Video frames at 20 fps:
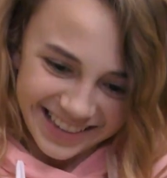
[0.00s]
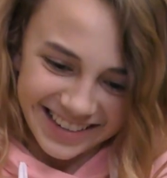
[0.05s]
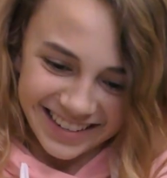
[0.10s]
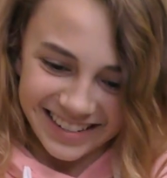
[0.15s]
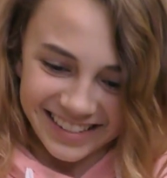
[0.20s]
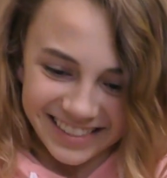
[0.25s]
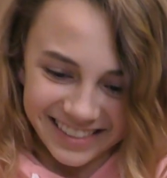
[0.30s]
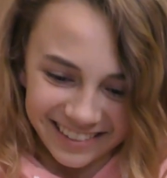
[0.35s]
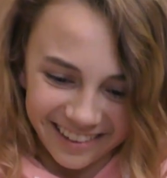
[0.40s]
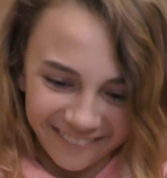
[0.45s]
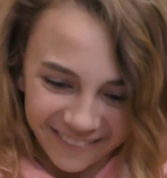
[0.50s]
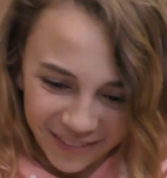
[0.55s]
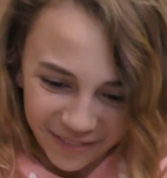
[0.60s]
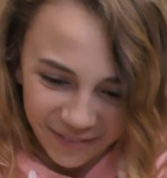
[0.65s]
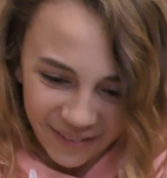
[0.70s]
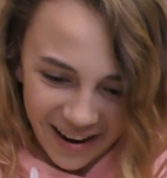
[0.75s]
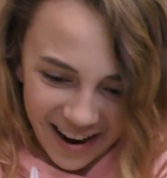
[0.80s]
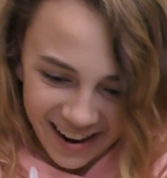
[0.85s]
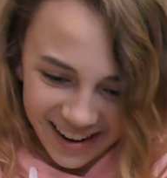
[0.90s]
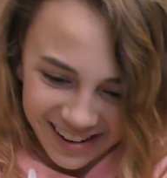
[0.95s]
I just love her
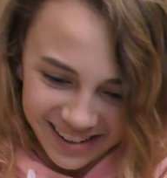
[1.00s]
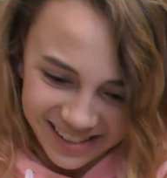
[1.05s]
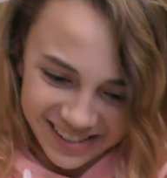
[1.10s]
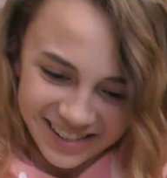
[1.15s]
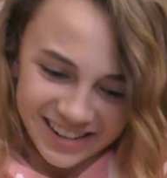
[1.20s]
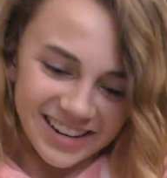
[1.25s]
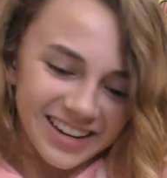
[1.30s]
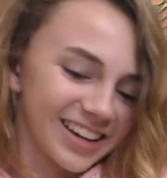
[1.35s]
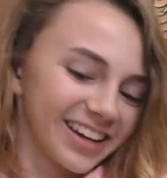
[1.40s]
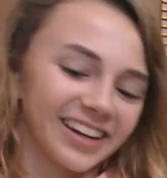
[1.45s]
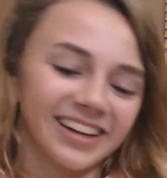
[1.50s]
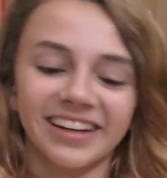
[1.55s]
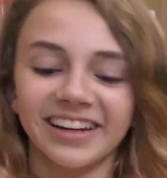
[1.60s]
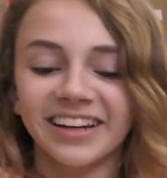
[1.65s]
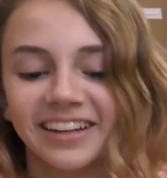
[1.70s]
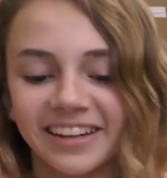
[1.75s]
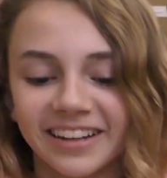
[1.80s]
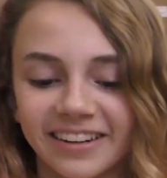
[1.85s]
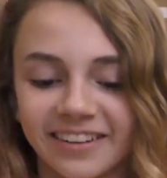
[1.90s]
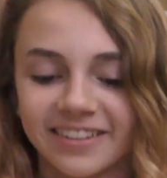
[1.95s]
packaging.
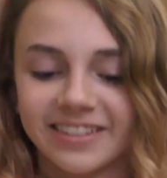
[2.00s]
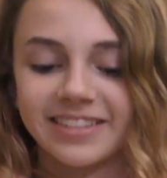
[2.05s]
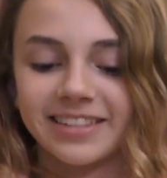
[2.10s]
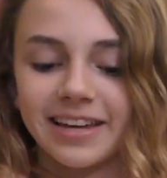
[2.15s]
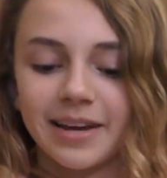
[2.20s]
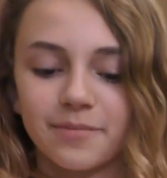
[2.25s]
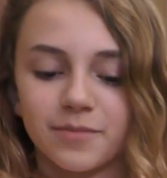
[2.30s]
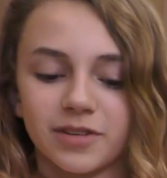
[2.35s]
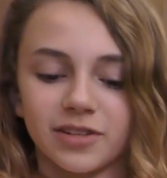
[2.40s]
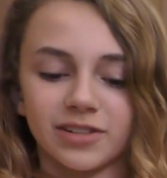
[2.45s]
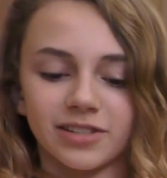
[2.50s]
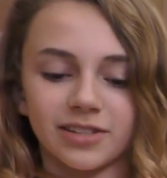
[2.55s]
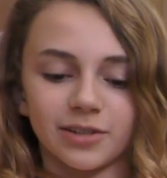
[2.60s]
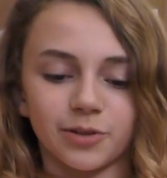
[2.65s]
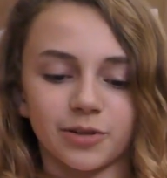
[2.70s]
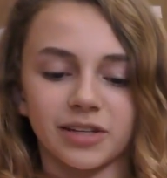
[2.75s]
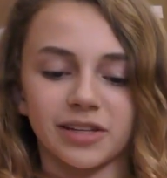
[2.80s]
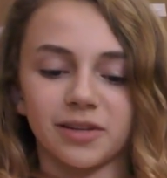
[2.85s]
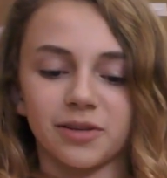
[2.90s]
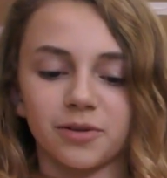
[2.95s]
Her slimes are
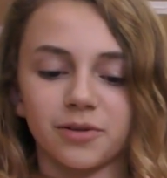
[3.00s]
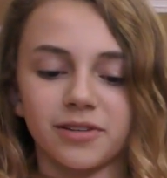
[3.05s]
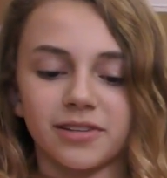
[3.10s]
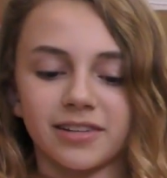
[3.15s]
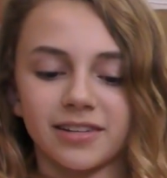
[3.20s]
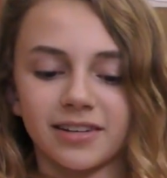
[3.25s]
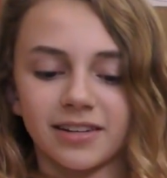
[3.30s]
so cute.